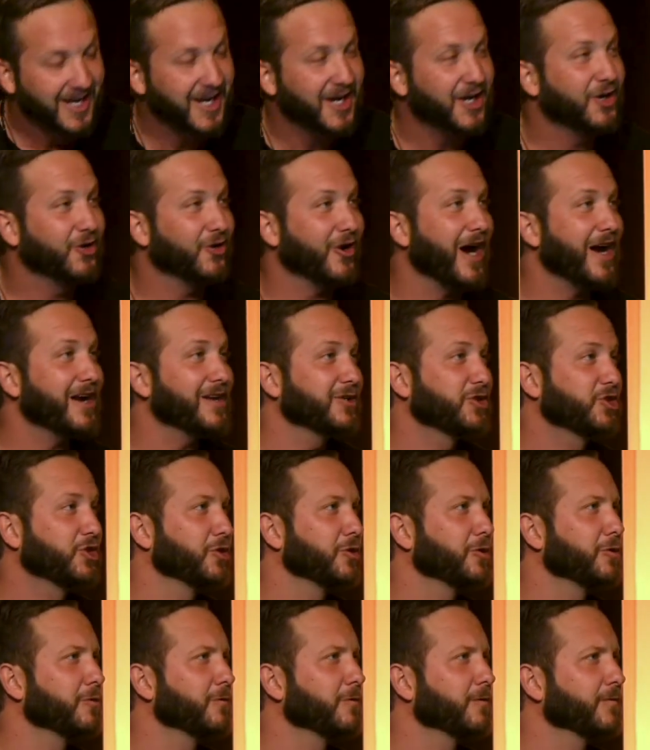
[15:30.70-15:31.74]

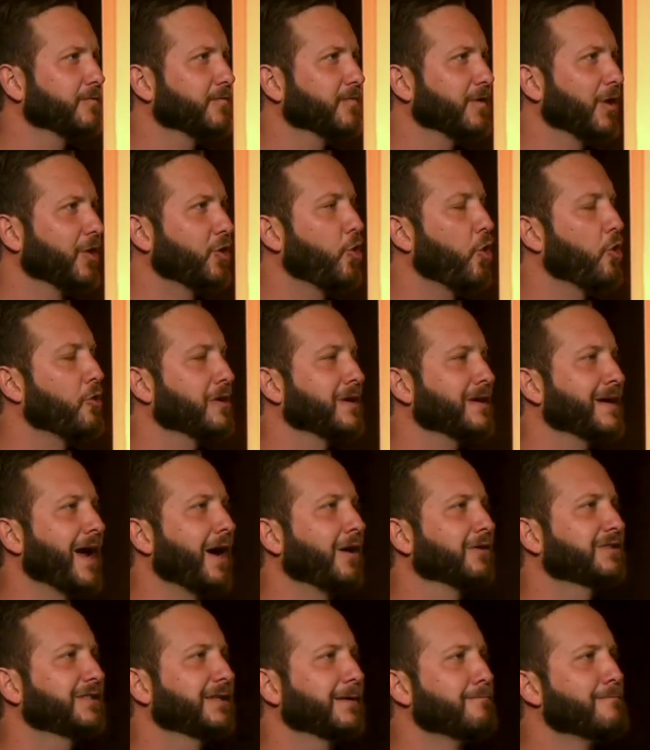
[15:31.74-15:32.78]
Gratitude, according now
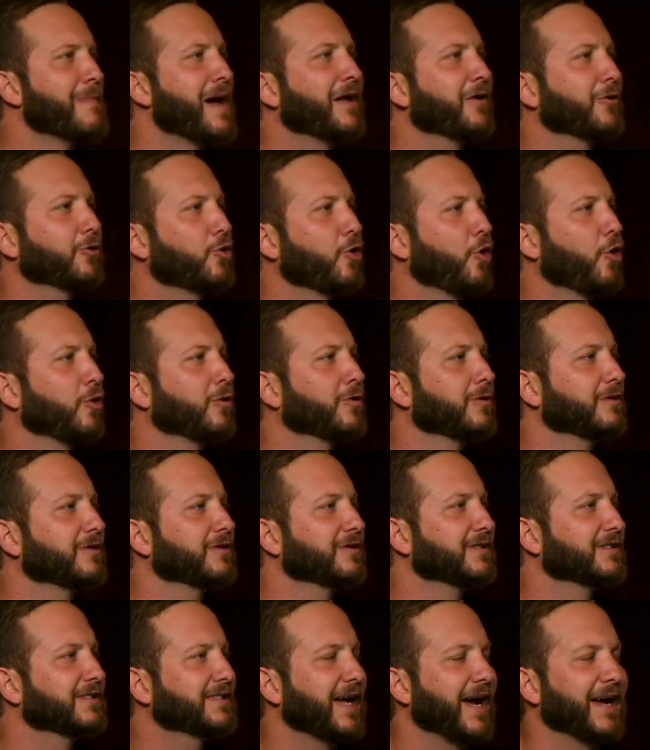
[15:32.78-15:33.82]
to medical
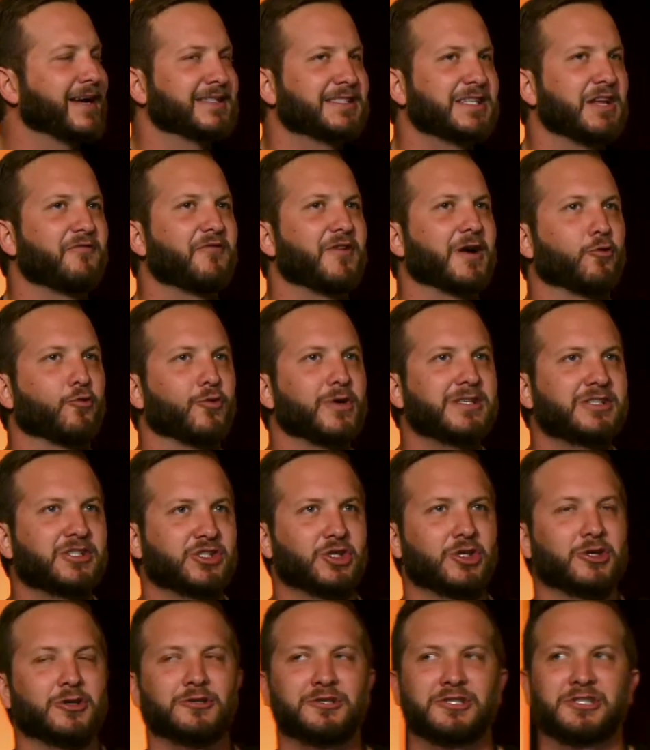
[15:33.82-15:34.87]
scientific
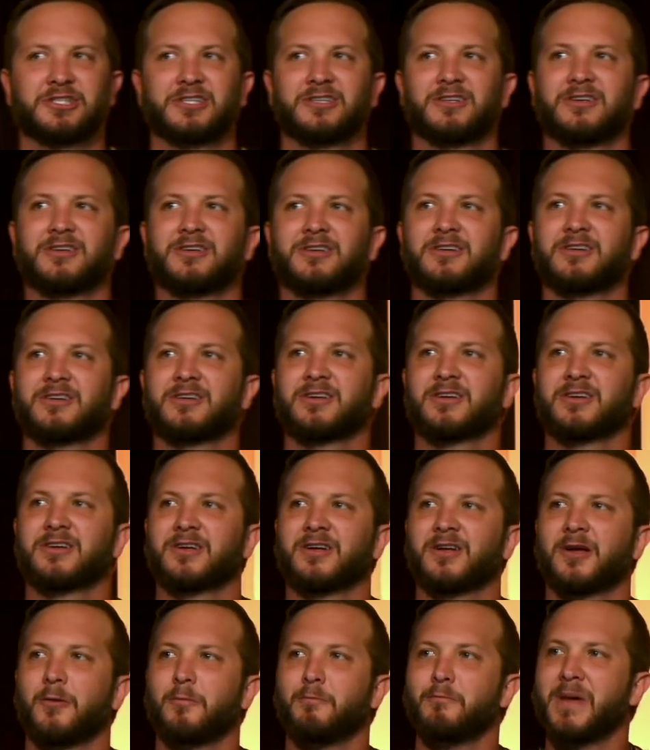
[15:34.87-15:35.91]
research,
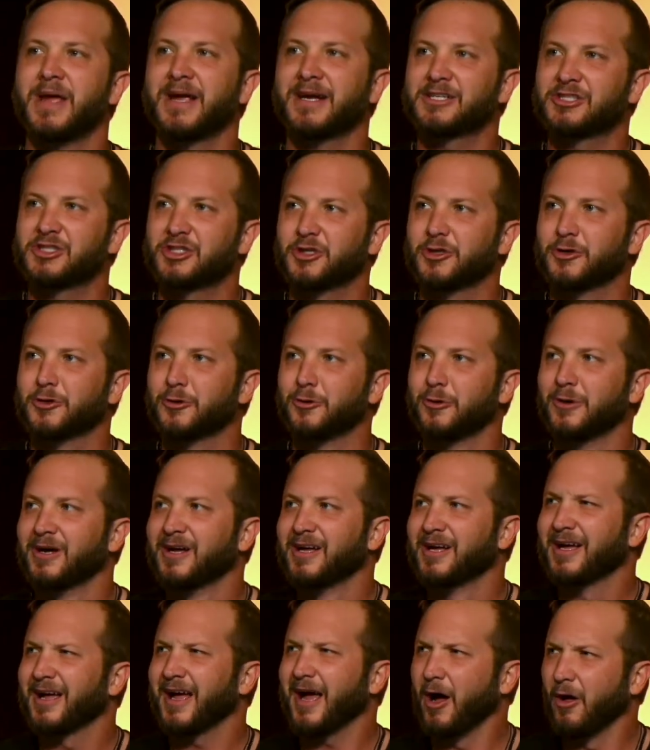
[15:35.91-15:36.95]
makes you
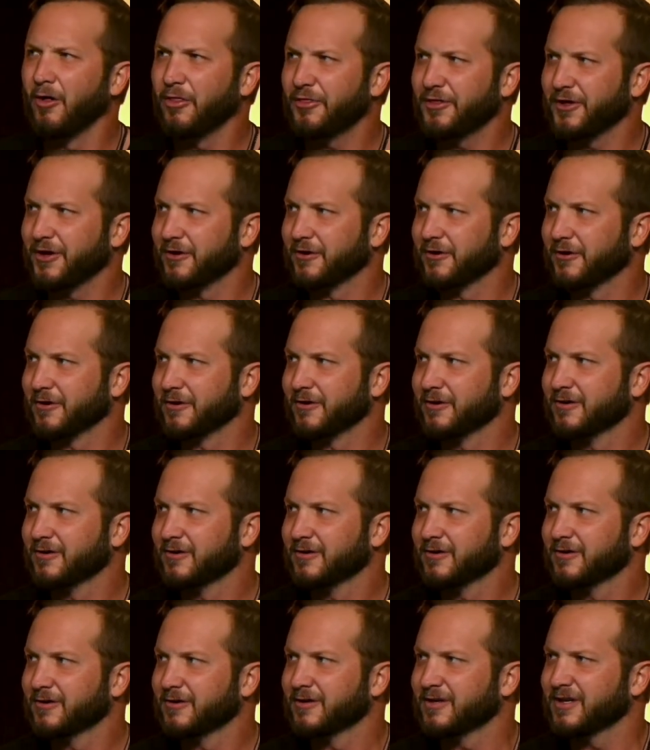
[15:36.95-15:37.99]
healthier
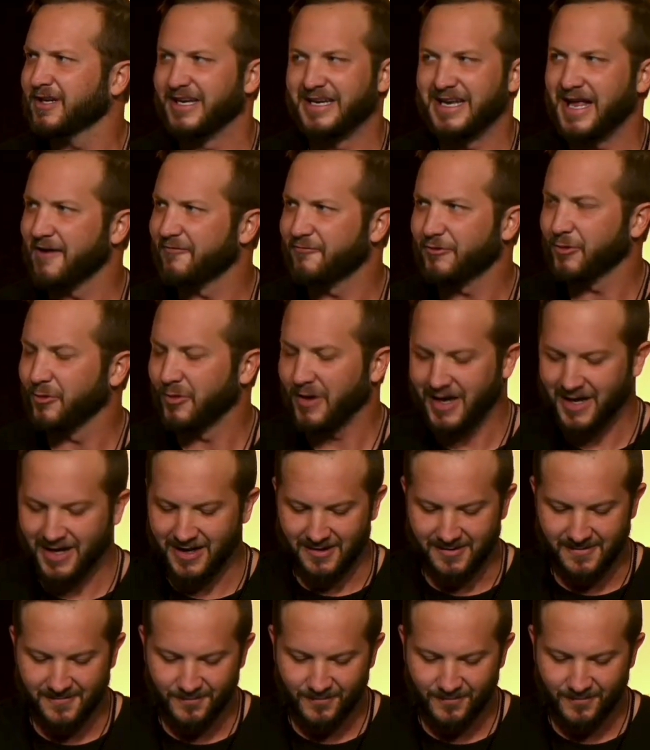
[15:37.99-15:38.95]
in every way.